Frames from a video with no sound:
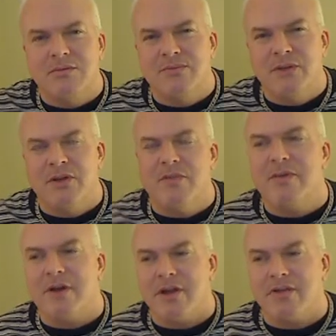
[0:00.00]
feeling
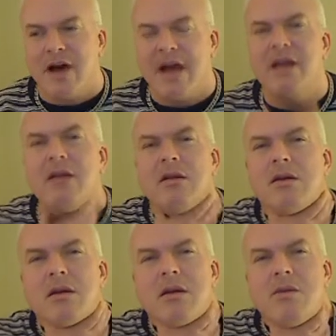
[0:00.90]
very tight.
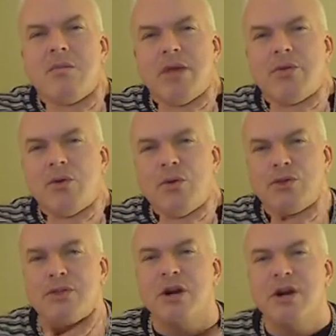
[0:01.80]
My throat
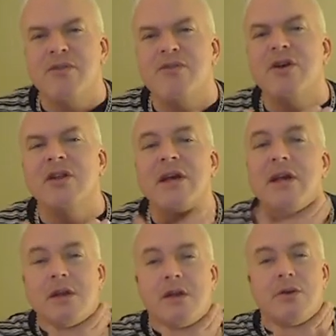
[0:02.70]
started feeling
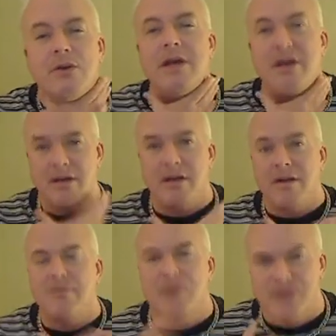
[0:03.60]
literally,
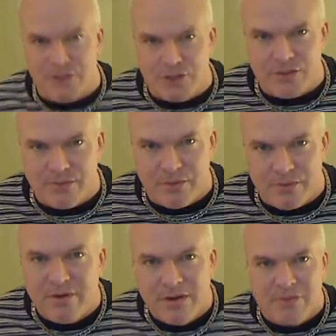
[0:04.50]
and this is just for
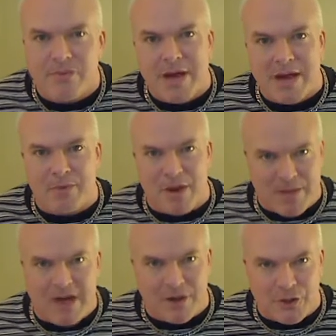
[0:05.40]
dramatic problem.
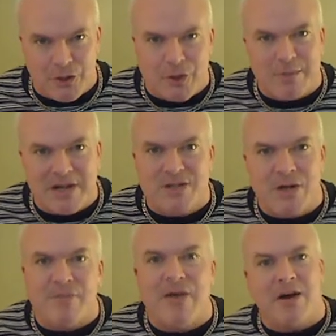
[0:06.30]
I'm not going to choke
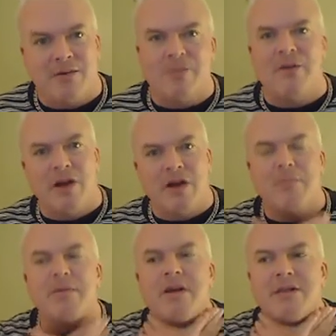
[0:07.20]
myself out in front of you,
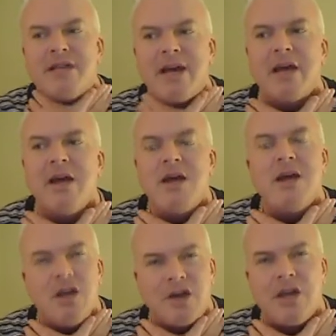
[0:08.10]
but it's like
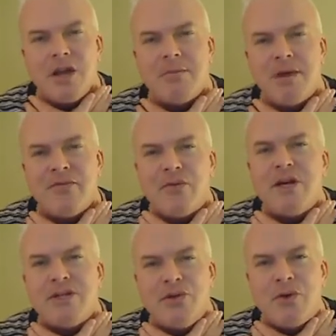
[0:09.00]
you can hear my
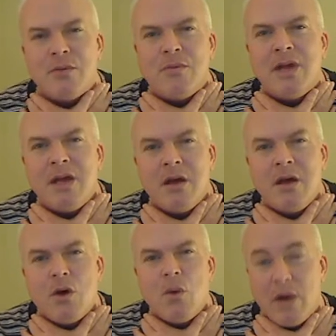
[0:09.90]
voice normally.
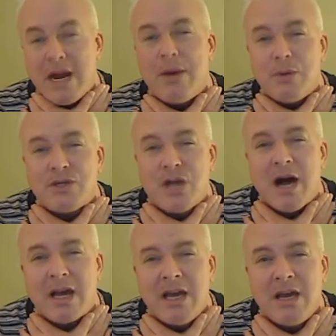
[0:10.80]
When I was
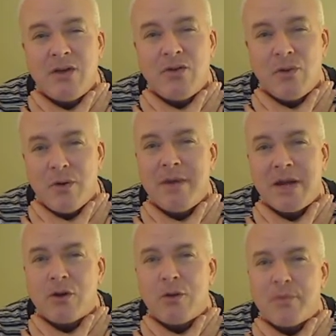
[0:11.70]
talking to a
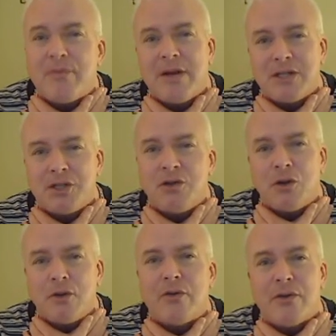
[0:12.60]
medical professional
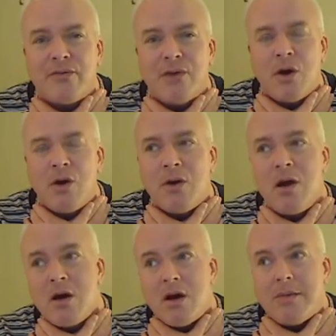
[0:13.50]
over the phone
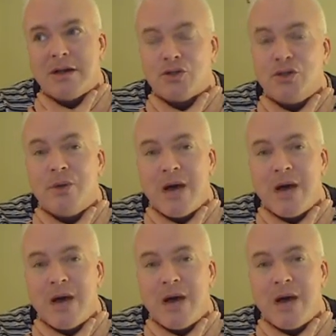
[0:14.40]
about two